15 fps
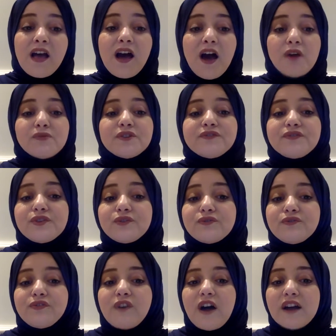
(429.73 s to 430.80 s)
Our few
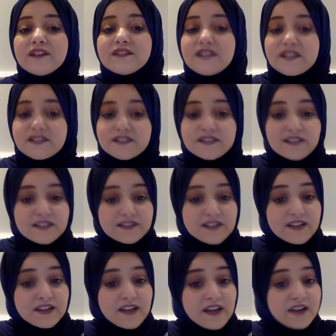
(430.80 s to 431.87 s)
findings, not
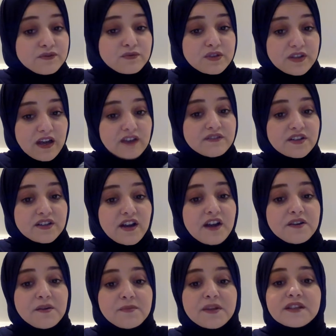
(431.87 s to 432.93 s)
in line with other
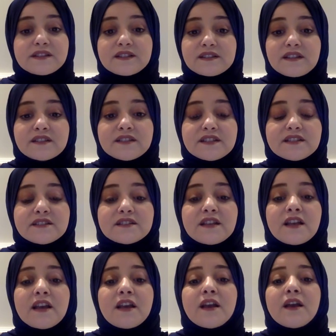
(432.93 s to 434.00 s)
Arabic studies,
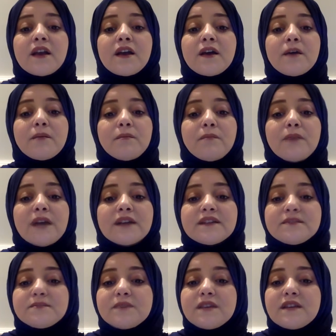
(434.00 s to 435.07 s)
might
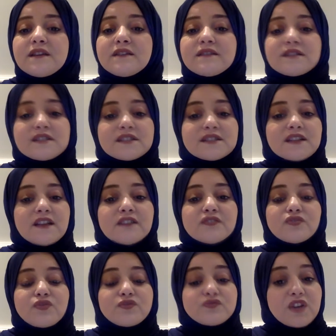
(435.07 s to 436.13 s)
be the result
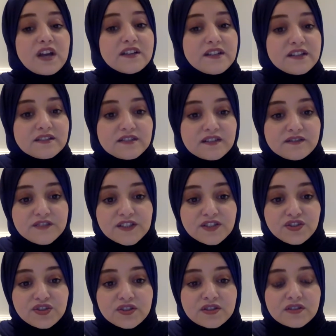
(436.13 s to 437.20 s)
of dialectal
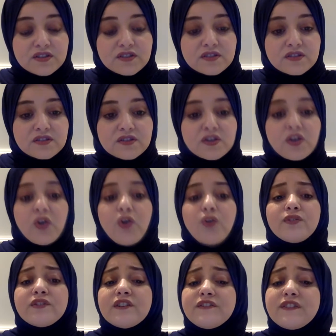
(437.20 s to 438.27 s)
features or
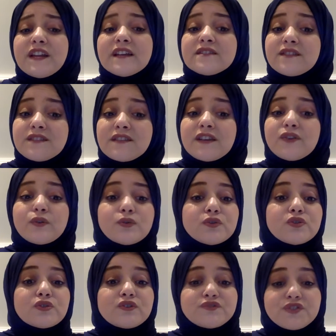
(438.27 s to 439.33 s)
reflect the
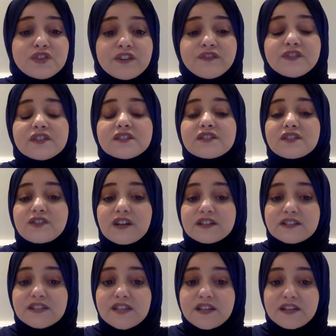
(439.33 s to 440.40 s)
use of different
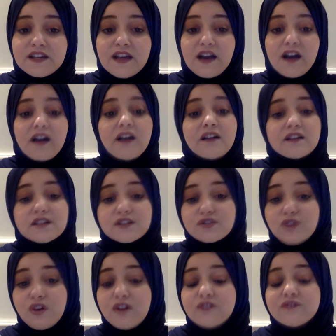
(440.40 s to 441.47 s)
criteria,
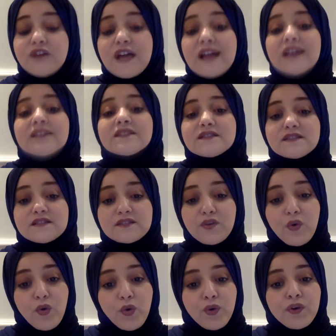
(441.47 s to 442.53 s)
cutoff, and
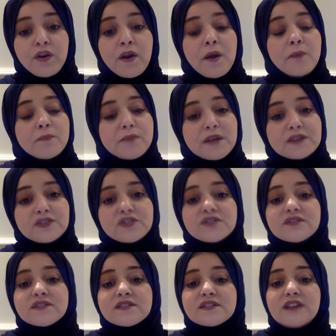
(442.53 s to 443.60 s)
or
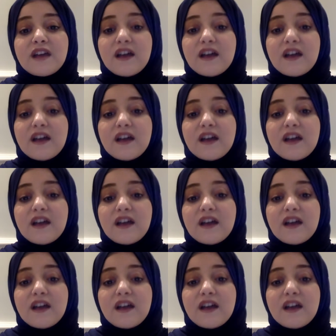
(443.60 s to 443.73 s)
patterns